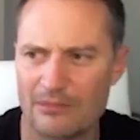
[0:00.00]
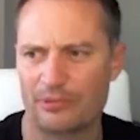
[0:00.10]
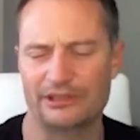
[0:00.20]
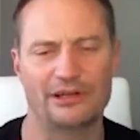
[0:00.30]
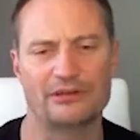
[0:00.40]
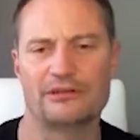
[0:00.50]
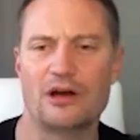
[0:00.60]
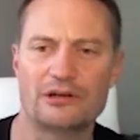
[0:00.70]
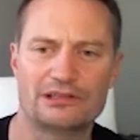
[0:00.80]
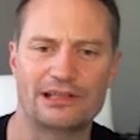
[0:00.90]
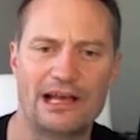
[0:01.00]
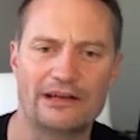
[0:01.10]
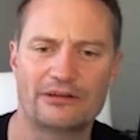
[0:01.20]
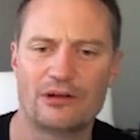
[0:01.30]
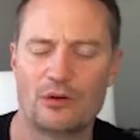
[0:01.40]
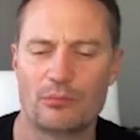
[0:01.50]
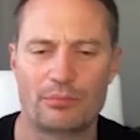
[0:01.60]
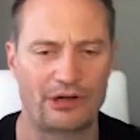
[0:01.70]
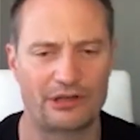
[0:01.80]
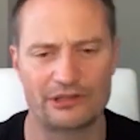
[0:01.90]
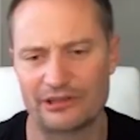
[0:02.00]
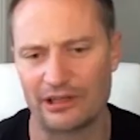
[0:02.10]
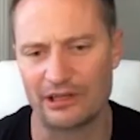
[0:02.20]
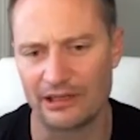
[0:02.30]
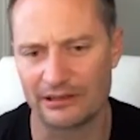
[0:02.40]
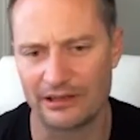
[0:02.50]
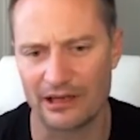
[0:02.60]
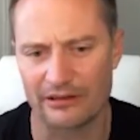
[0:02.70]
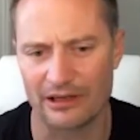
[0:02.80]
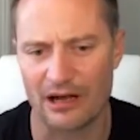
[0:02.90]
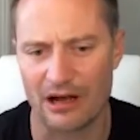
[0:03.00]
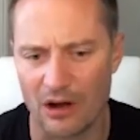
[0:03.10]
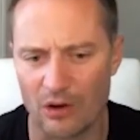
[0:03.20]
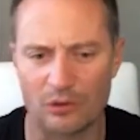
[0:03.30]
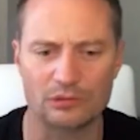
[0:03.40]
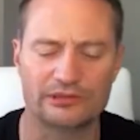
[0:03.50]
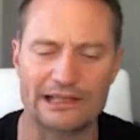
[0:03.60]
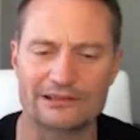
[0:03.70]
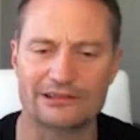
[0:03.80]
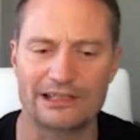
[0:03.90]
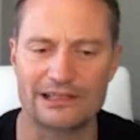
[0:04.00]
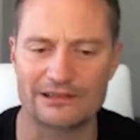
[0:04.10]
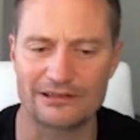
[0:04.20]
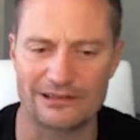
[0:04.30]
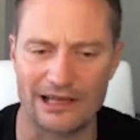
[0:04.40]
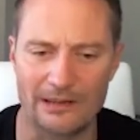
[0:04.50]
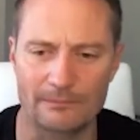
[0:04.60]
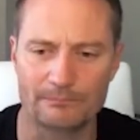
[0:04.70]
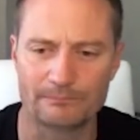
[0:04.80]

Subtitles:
But you don't notice that because the whole density is the same,